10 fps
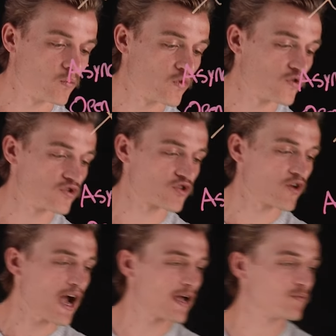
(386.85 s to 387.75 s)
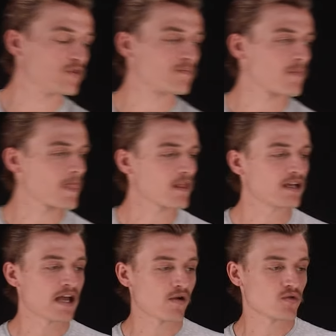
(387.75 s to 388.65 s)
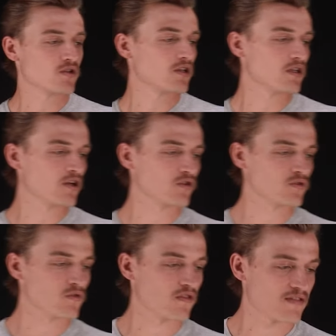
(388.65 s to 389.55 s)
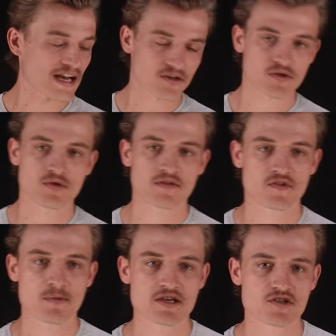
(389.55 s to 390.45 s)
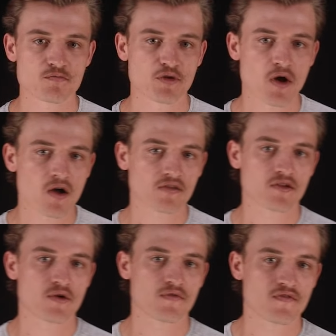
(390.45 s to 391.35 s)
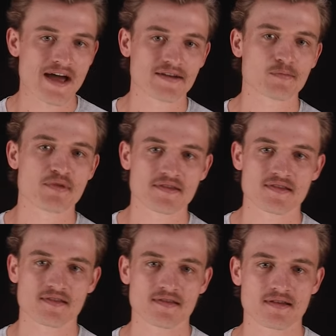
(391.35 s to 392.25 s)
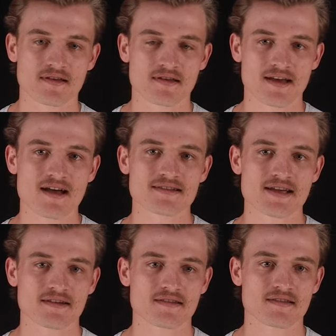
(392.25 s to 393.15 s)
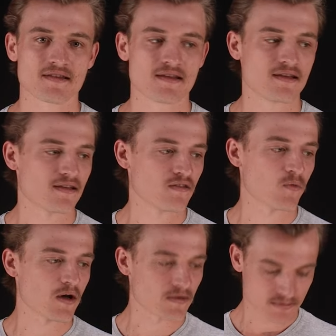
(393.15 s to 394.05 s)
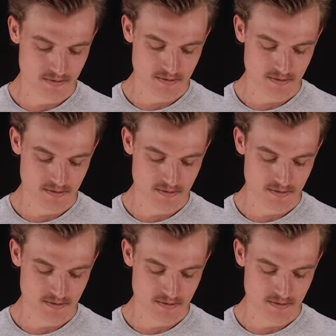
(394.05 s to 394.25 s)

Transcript: And when they're described, it not only includes technical information, but also vital business contexts as well.